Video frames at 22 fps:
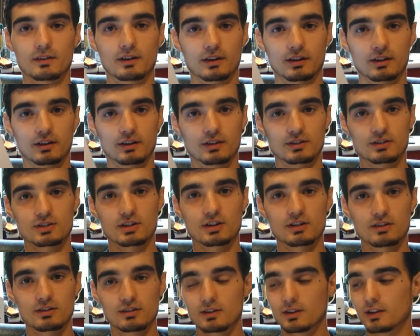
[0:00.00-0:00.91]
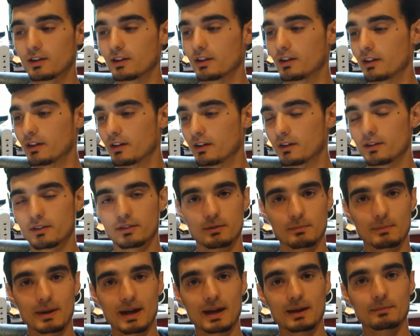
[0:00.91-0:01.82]
I'm going to show you the, the
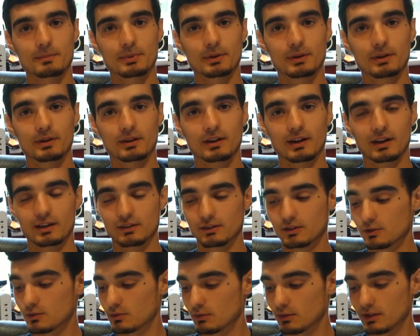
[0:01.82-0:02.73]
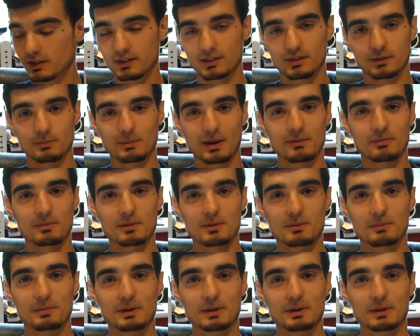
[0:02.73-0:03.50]
map, as I call it, the map of the